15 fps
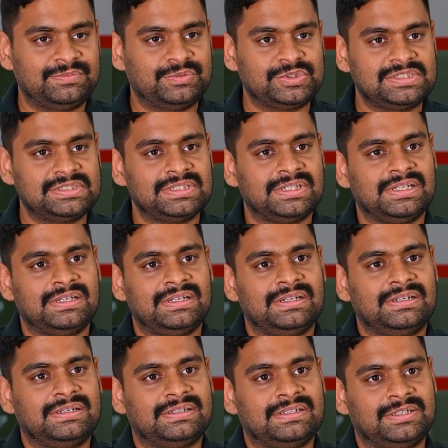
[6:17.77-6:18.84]
was
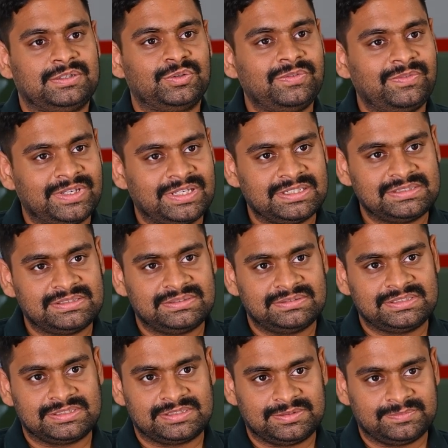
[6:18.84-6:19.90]
a notification
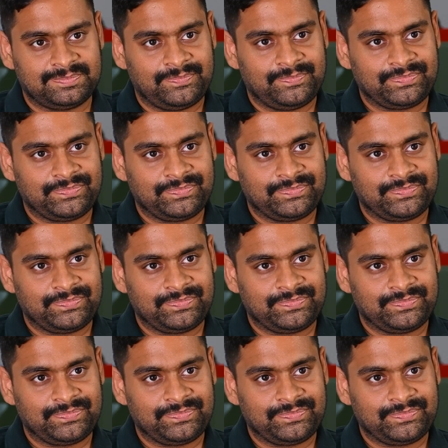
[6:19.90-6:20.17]
system,